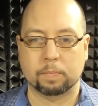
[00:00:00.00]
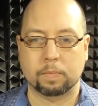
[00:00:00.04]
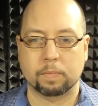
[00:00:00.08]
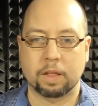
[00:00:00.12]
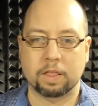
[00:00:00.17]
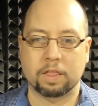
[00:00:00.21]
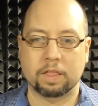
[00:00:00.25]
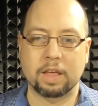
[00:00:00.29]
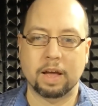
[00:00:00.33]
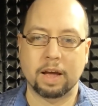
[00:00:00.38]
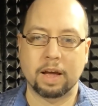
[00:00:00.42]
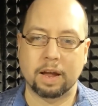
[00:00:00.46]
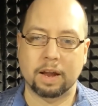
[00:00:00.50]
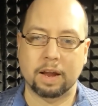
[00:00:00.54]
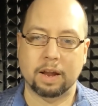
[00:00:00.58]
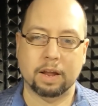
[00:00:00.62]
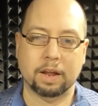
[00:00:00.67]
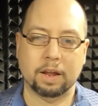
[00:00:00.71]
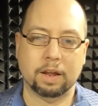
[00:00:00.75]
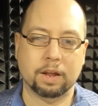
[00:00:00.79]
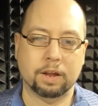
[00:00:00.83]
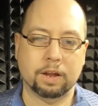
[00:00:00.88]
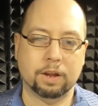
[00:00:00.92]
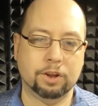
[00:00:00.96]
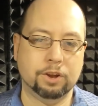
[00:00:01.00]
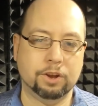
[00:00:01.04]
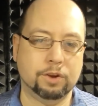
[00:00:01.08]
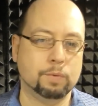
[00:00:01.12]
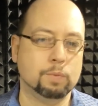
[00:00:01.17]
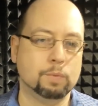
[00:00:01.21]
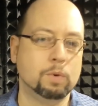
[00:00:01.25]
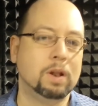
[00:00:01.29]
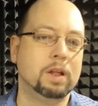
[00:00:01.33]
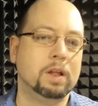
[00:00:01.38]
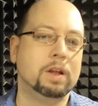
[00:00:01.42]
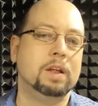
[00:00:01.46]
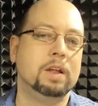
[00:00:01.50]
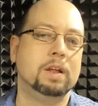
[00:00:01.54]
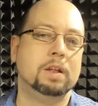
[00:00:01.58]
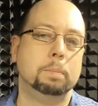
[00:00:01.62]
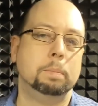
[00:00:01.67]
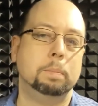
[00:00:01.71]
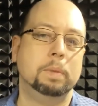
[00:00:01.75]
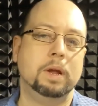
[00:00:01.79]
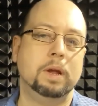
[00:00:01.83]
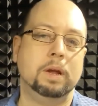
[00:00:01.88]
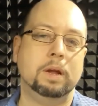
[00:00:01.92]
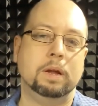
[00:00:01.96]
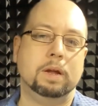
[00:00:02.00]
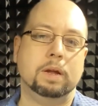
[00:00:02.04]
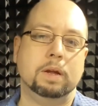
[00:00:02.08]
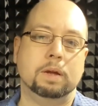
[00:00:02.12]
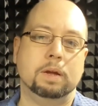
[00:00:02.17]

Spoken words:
that you really need to be